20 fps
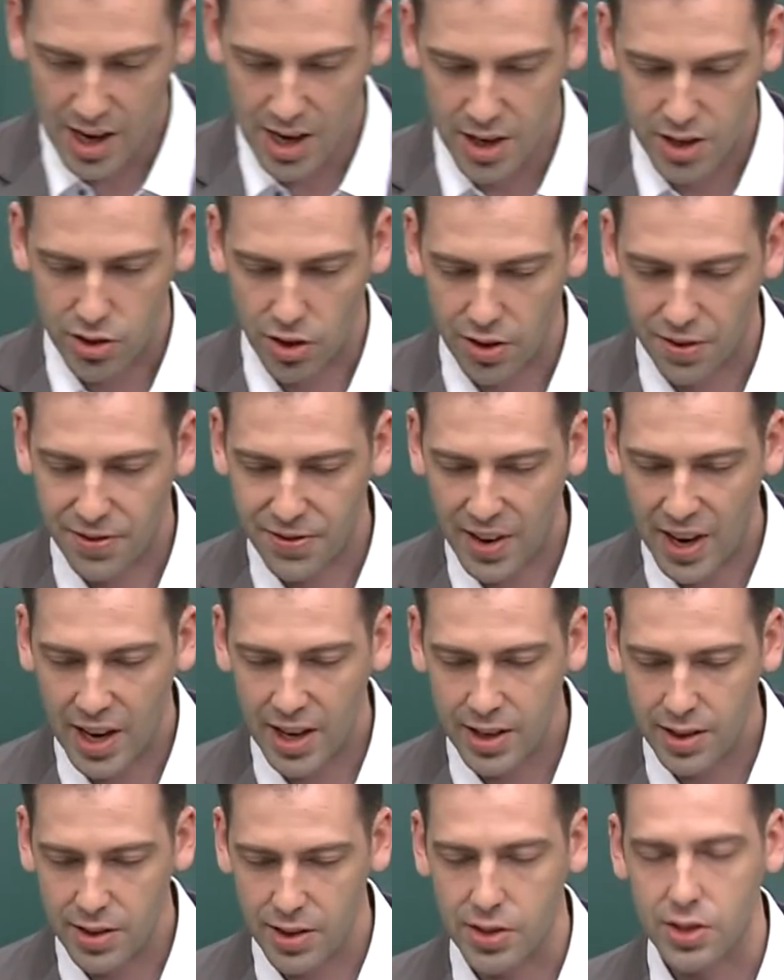So to
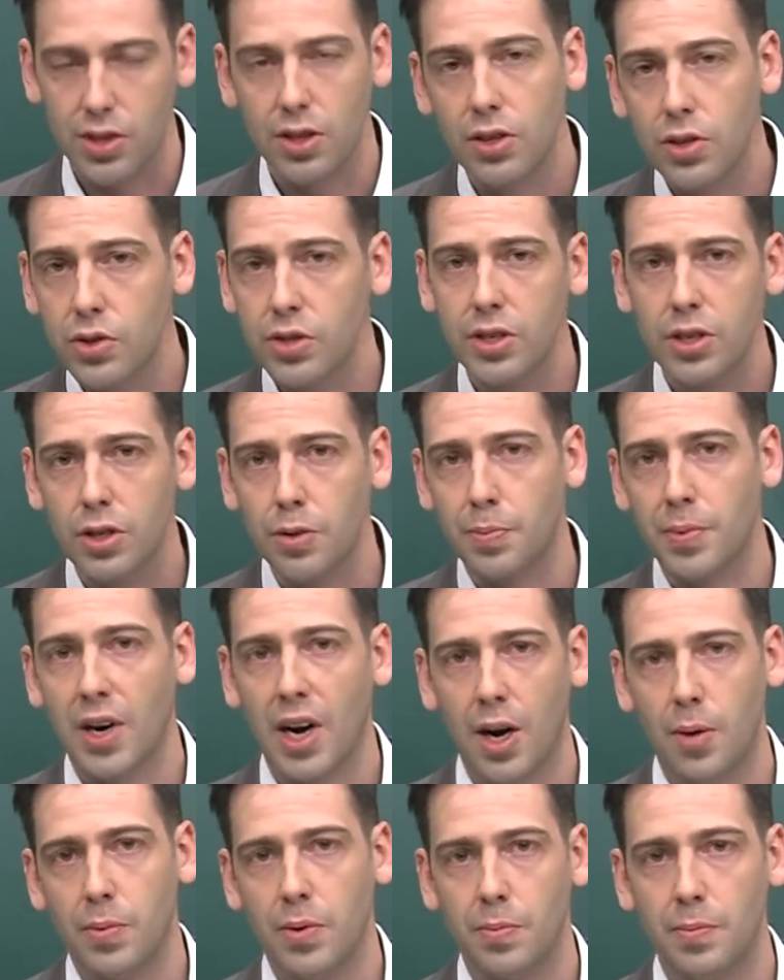find the solution to the
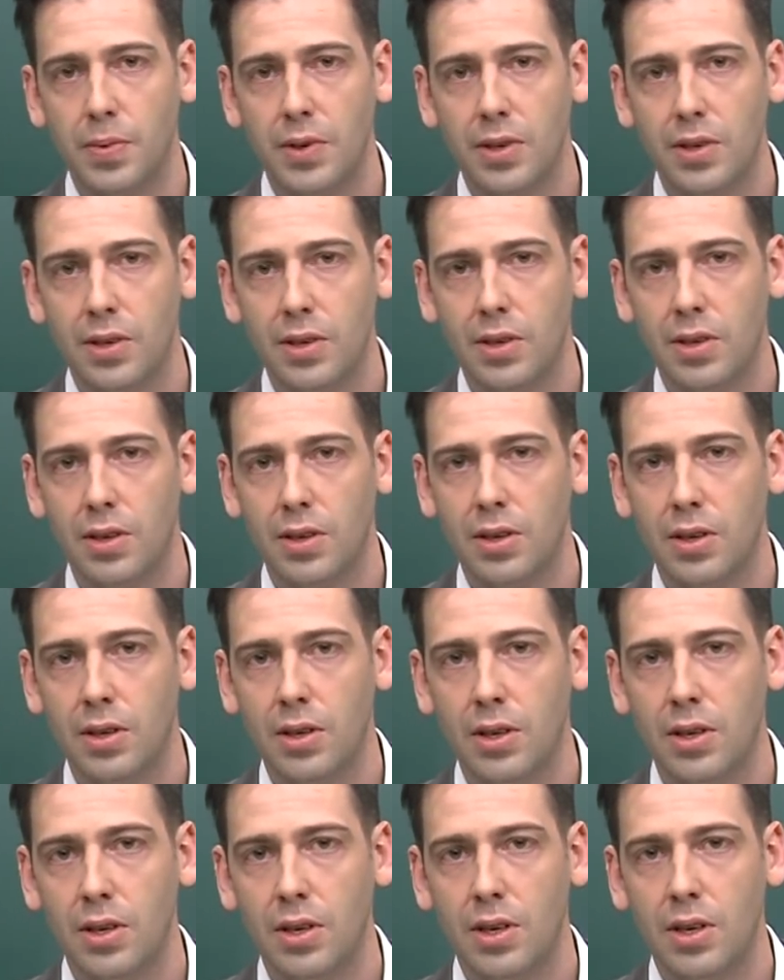problem,
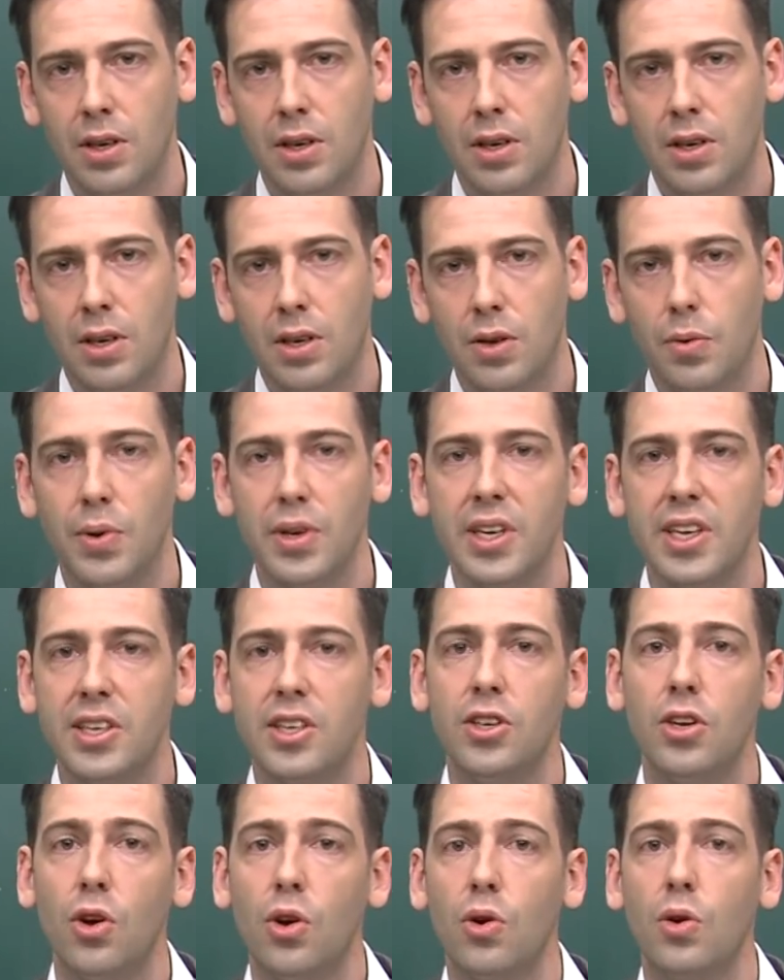we need
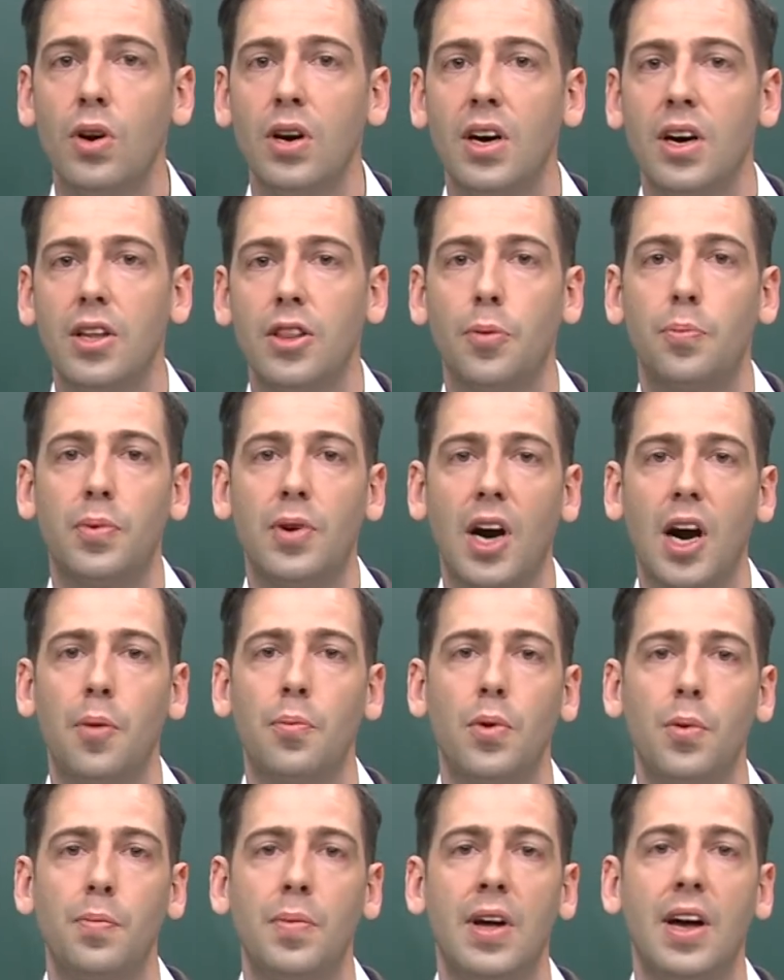to know the
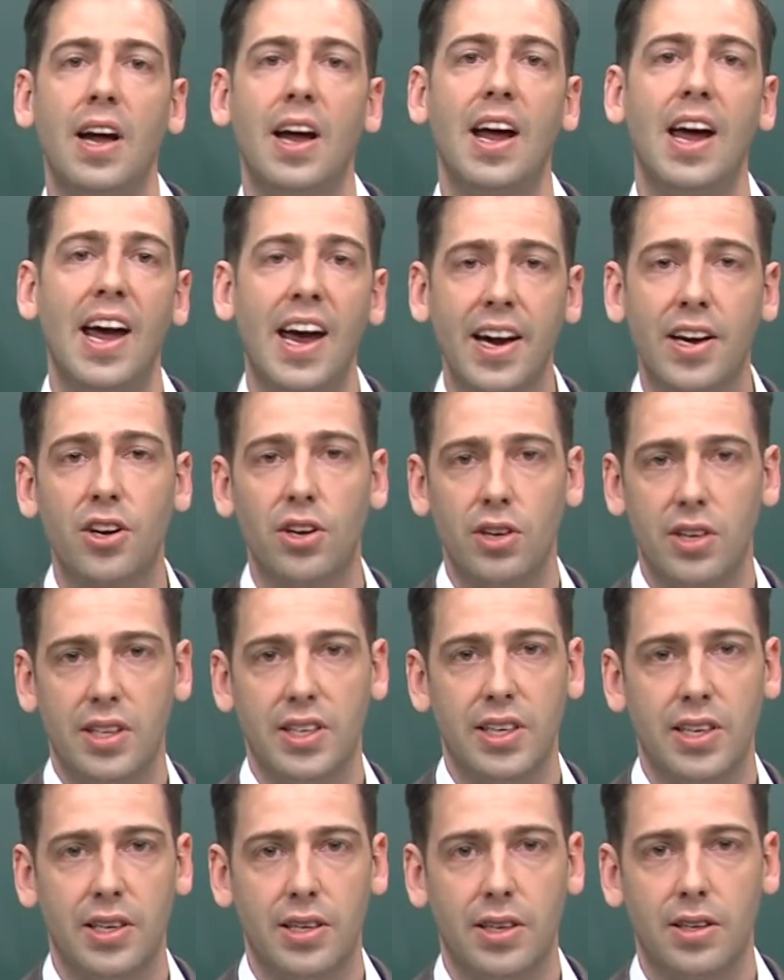problem
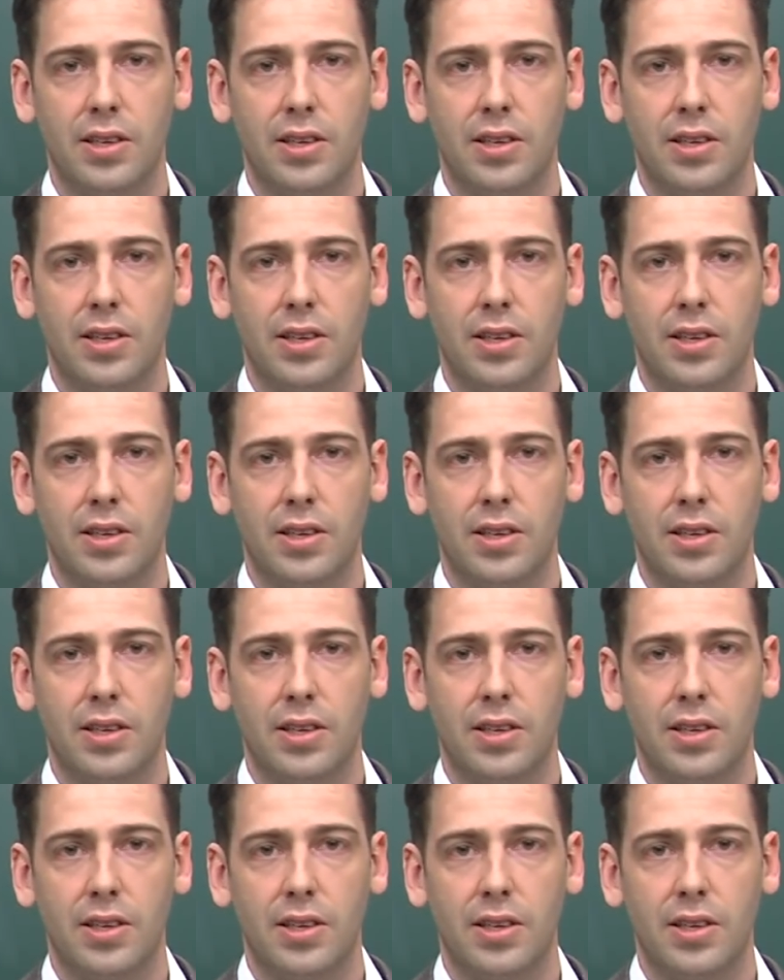accurately.